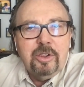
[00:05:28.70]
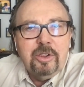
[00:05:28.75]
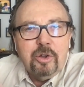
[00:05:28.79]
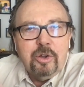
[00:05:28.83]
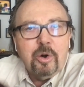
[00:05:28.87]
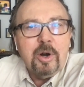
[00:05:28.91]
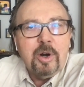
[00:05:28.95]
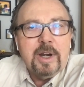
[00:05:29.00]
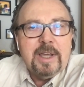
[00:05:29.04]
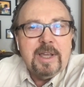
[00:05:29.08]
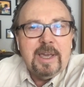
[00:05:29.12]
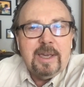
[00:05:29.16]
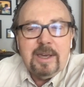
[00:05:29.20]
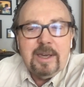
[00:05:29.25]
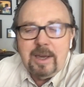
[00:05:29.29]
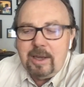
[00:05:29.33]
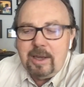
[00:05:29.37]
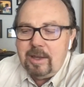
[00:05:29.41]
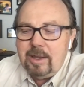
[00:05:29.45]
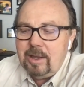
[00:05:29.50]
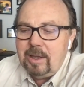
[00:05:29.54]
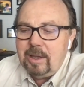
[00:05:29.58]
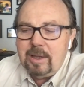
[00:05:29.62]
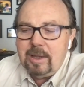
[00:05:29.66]

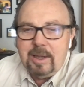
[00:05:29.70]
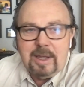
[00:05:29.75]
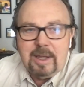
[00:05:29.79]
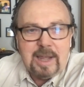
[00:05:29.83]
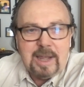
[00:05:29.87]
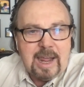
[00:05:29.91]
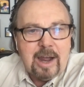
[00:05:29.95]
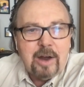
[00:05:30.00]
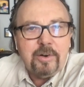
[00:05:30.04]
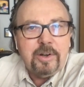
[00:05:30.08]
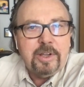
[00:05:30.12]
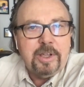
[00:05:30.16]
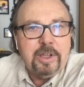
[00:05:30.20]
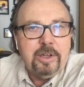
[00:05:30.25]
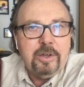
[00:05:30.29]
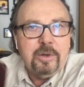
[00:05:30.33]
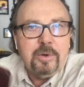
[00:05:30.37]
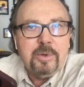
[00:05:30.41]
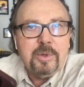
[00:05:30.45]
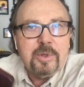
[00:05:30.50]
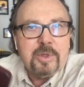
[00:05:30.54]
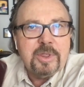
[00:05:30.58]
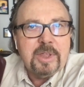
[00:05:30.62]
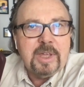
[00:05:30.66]
learning how to
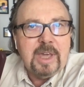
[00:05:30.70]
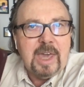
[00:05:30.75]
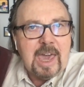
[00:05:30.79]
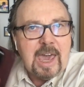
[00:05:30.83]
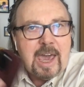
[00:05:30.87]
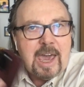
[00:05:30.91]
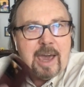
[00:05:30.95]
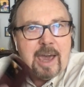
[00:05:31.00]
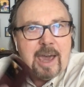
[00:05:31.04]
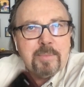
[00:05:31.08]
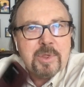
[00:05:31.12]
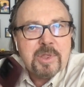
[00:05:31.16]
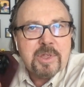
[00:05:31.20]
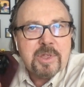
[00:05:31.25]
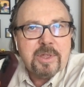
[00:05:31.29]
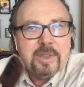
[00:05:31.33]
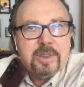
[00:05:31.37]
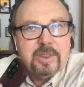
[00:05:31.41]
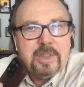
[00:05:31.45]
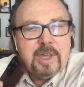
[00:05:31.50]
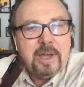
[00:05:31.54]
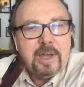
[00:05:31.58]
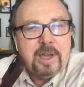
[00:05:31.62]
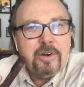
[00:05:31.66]
use the apps
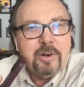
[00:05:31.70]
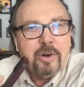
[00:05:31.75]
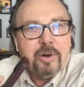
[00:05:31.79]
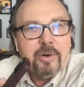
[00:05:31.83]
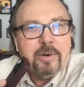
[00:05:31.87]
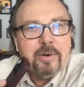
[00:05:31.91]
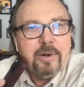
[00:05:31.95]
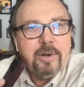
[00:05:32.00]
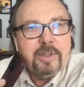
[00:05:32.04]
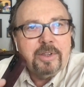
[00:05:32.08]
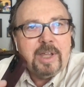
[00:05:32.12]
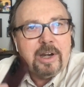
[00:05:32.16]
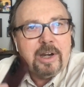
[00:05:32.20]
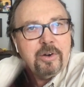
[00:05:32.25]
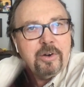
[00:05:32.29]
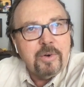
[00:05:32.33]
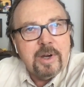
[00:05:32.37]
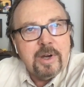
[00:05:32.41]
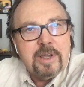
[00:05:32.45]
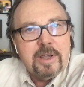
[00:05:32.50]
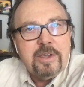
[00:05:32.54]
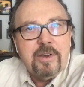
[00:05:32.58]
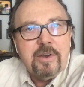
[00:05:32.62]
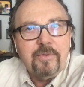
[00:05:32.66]
that are
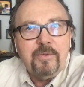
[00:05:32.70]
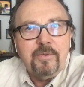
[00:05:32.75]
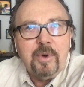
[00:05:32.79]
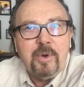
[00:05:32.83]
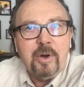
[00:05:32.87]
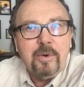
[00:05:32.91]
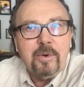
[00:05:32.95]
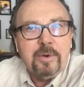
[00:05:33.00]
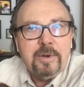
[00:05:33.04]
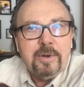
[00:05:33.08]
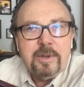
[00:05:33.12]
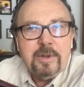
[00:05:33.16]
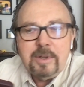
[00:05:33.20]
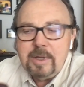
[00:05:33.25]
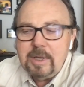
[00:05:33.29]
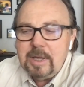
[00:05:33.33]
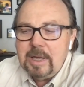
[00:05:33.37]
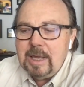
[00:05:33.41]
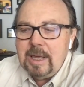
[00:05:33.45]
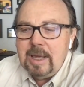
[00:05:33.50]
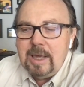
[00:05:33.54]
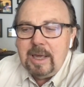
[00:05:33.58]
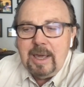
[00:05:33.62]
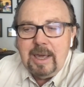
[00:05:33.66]
in your phone
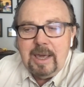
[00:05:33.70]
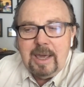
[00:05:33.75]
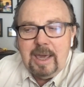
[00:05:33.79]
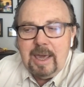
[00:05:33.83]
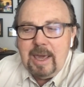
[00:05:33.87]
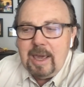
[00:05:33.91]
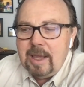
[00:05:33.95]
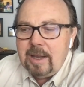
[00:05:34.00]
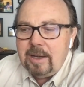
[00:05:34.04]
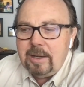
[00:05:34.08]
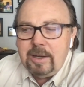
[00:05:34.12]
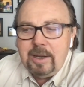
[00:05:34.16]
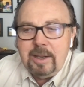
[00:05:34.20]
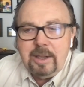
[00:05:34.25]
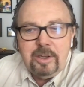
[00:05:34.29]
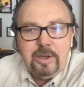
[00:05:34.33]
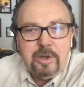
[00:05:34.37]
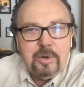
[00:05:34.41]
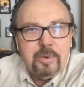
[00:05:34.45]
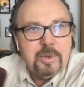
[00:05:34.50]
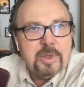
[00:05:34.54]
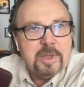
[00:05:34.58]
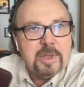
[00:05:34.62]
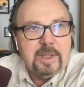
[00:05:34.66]
and
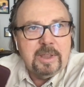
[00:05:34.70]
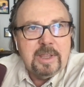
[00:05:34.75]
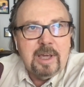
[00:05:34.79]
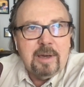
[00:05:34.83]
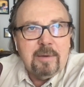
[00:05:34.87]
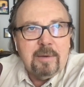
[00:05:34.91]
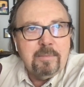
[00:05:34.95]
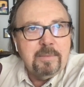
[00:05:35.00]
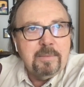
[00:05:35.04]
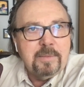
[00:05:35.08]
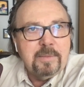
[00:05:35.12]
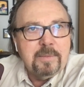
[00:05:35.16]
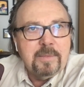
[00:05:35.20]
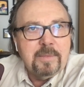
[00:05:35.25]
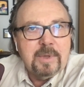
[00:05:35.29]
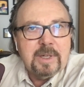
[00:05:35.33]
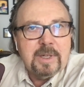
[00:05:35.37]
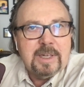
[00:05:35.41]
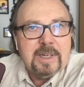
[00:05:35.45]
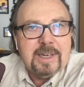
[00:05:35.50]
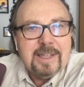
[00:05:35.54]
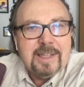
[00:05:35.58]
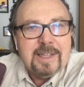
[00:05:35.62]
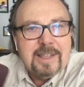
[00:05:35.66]
using them
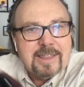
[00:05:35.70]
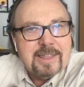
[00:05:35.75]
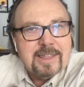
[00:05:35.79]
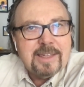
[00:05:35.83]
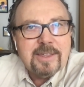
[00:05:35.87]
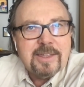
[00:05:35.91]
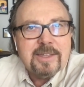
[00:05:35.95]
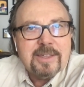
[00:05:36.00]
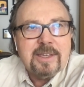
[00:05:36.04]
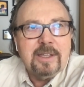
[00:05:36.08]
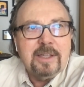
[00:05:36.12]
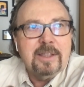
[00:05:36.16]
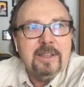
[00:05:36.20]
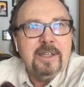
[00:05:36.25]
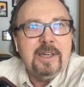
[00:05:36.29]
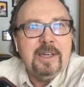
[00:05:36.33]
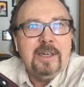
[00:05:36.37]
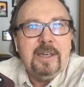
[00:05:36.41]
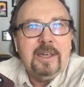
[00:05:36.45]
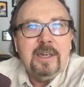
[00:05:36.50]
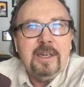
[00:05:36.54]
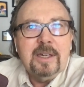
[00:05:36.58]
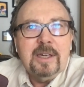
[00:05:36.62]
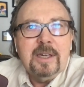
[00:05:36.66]

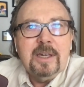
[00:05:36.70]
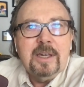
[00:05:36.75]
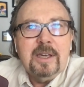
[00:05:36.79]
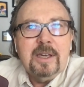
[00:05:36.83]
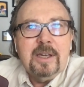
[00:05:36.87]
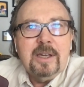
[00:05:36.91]
consistently,